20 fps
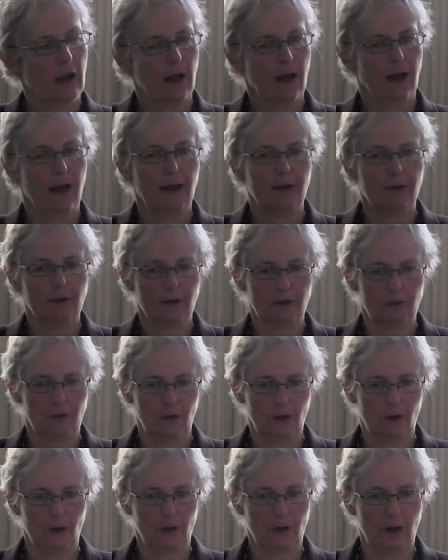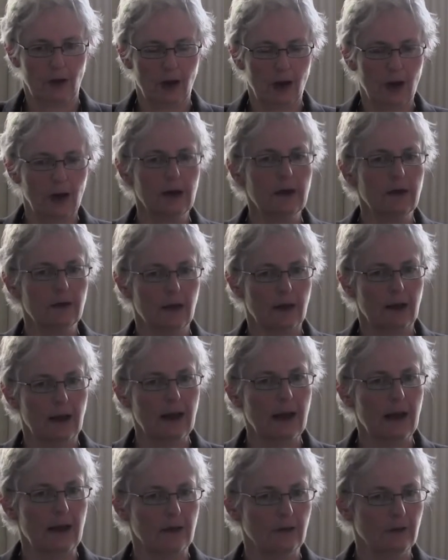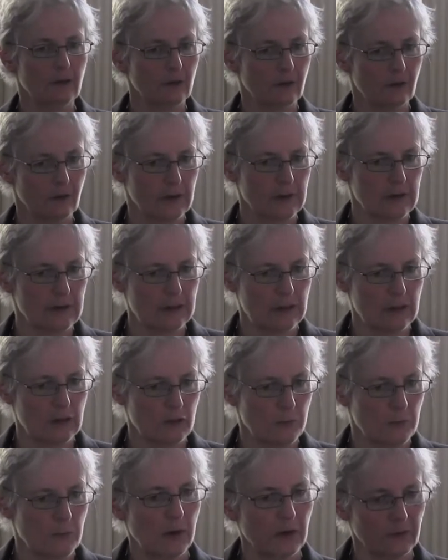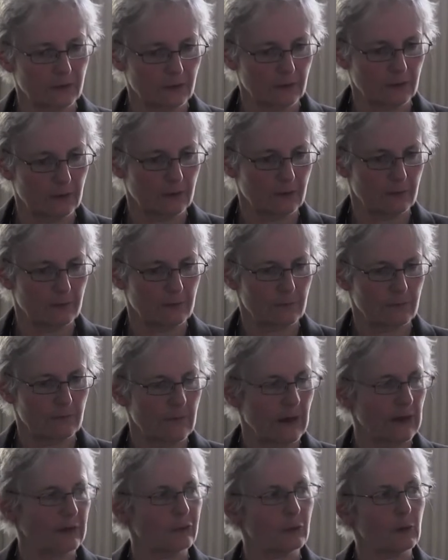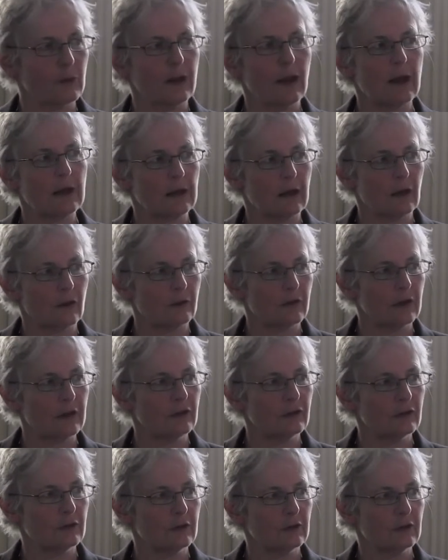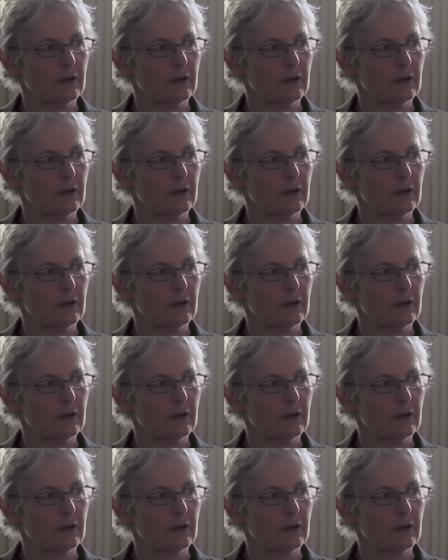And on either end, you mustn't mess with any of it,